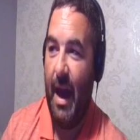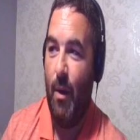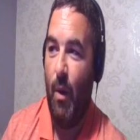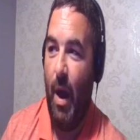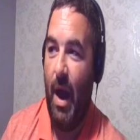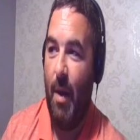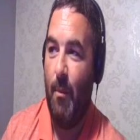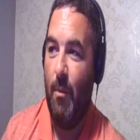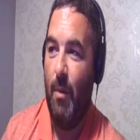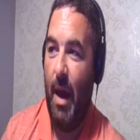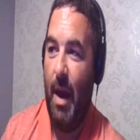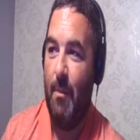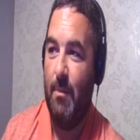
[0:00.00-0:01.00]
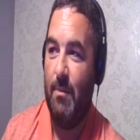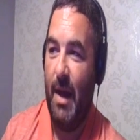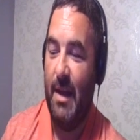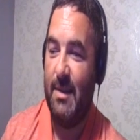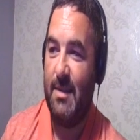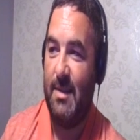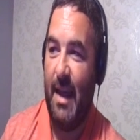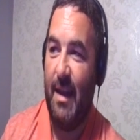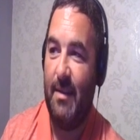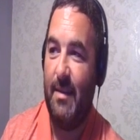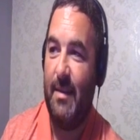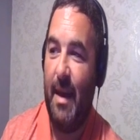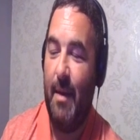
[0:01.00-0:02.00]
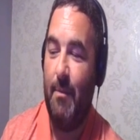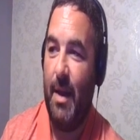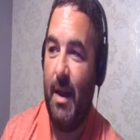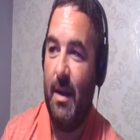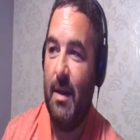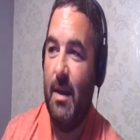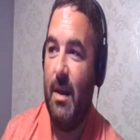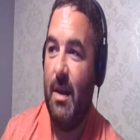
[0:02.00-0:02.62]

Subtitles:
And sell it to them that,